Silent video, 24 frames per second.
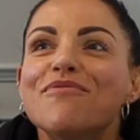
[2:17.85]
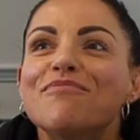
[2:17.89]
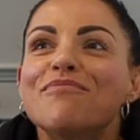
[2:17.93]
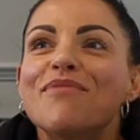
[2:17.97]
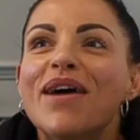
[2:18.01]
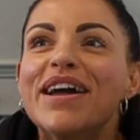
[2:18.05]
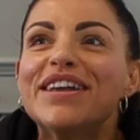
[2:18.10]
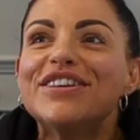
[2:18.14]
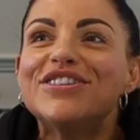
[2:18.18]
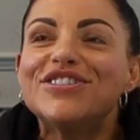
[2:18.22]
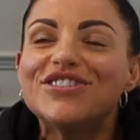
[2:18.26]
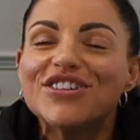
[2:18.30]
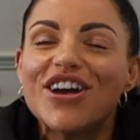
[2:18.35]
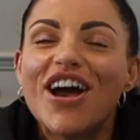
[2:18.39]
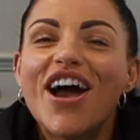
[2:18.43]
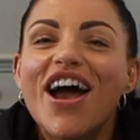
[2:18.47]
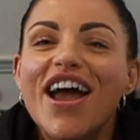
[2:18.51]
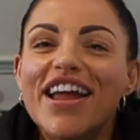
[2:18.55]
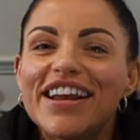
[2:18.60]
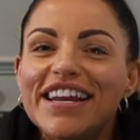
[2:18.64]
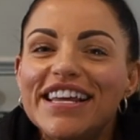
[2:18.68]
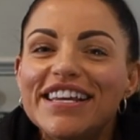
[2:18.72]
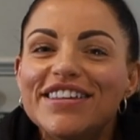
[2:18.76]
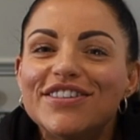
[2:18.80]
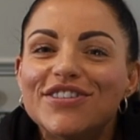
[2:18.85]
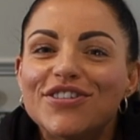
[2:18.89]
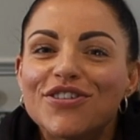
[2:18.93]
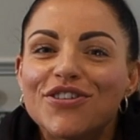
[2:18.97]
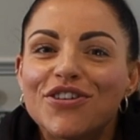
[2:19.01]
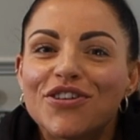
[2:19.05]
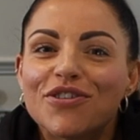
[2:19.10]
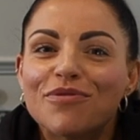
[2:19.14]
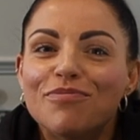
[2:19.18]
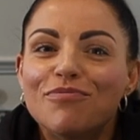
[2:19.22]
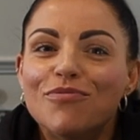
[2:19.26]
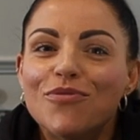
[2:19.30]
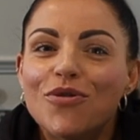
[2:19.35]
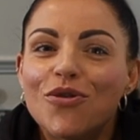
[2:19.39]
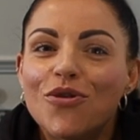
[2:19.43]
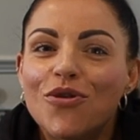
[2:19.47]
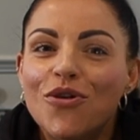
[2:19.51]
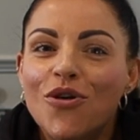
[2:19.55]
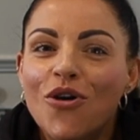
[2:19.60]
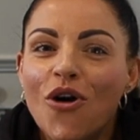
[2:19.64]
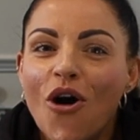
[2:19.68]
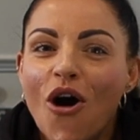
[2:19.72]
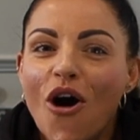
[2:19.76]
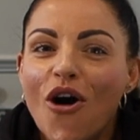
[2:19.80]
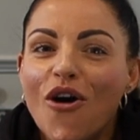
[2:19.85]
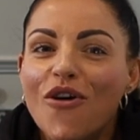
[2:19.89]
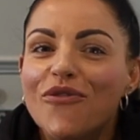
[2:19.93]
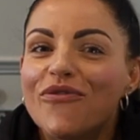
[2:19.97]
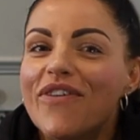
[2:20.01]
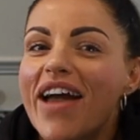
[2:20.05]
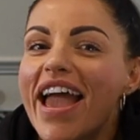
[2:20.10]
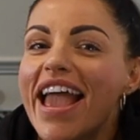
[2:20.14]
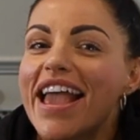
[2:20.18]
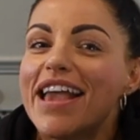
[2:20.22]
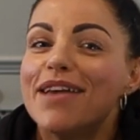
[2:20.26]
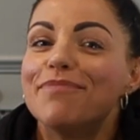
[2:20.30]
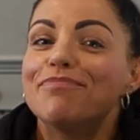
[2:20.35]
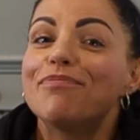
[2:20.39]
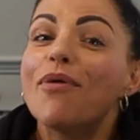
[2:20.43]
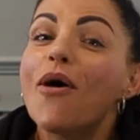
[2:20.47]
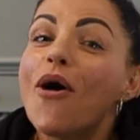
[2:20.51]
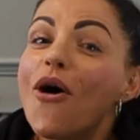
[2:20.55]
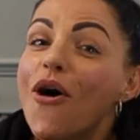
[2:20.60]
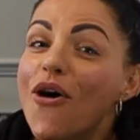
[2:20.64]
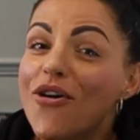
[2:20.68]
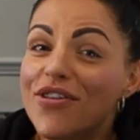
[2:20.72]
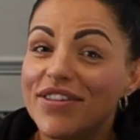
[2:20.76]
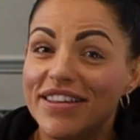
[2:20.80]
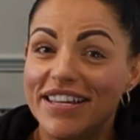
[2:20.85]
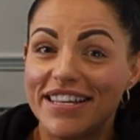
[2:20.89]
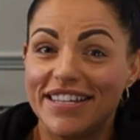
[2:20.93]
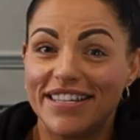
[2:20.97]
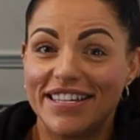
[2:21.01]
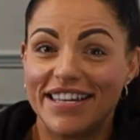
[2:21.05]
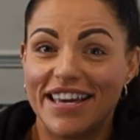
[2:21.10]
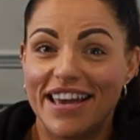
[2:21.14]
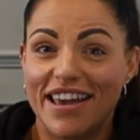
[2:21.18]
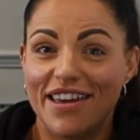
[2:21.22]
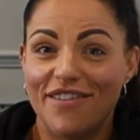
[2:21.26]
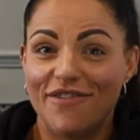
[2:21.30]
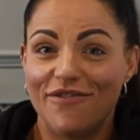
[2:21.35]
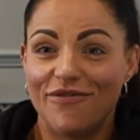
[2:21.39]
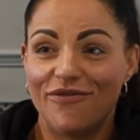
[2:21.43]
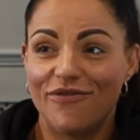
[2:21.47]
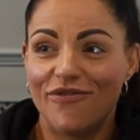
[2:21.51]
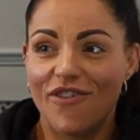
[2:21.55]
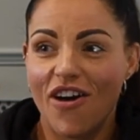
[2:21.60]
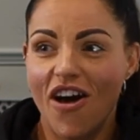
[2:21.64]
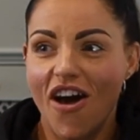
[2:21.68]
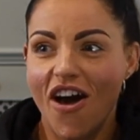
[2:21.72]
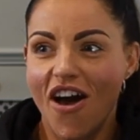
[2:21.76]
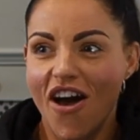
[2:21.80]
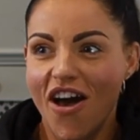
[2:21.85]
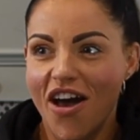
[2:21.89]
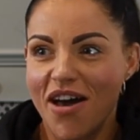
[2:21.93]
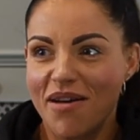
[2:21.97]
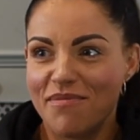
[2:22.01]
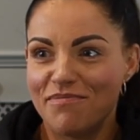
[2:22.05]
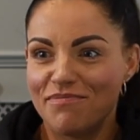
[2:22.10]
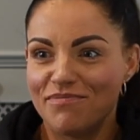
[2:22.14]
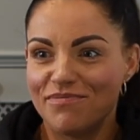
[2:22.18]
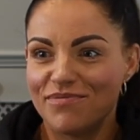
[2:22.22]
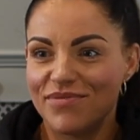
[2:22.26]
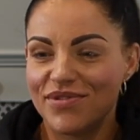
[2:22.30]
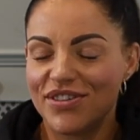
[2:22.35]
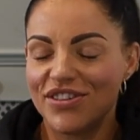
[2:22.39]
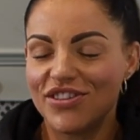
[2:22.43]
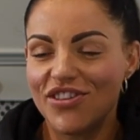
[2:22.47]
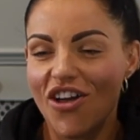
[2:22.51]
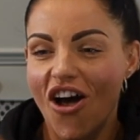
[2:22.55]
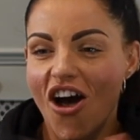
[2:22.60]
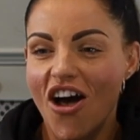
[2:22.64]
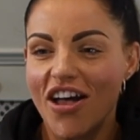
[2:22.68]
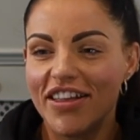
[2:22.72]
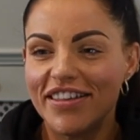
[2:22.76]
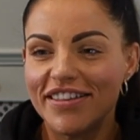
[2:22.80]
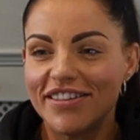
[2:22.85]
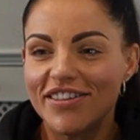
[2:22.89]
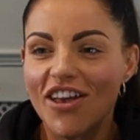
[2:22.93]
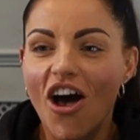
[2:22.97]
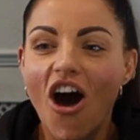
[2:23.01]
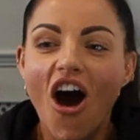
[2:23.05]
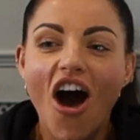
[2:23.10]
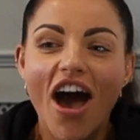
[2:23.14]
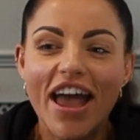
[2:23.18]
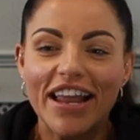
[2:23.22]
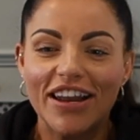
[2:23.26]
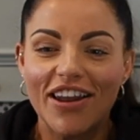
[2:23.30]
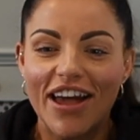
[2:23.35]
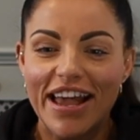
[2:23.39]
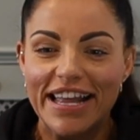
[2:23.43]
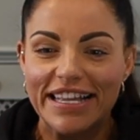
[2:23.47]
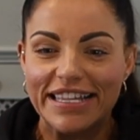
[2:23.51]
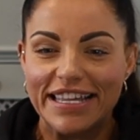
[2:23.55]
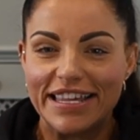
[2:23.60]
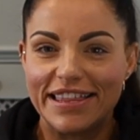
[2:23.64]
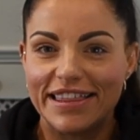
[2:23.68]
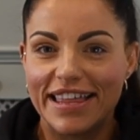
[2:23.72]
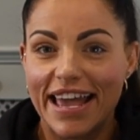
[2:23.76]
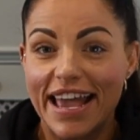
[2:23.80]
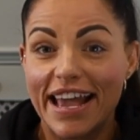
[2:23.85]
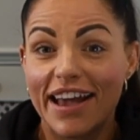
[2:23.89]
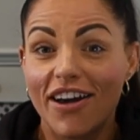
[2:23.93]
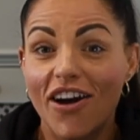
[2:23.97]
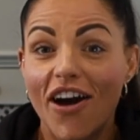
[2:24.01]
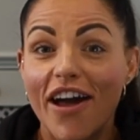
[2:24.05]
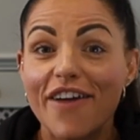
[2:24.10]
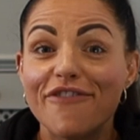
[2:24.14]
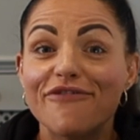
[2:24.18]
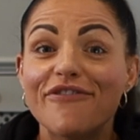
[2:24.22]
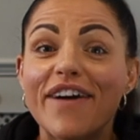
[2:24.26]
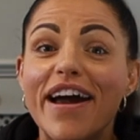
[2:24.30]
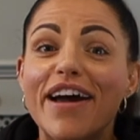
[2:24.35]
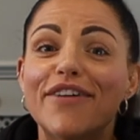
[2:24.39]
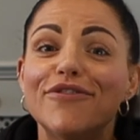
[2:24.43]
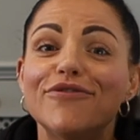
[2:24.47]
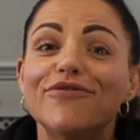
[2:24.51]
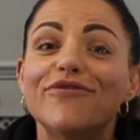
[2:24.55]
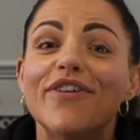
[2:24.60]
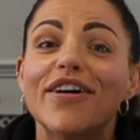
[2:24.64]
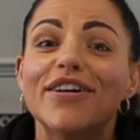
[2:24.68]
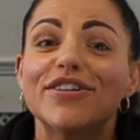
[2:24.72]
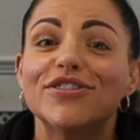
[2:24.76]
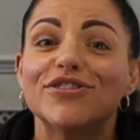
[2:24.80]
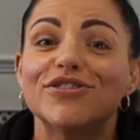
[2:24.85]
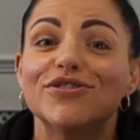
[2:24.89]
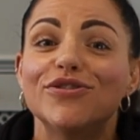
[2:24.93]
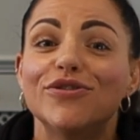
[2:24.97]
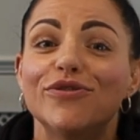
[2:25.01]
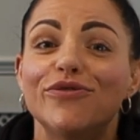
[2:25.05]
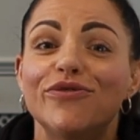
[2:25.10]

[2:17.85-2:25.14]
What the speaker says: my journey took more of a positive stance, I like to think. I found functional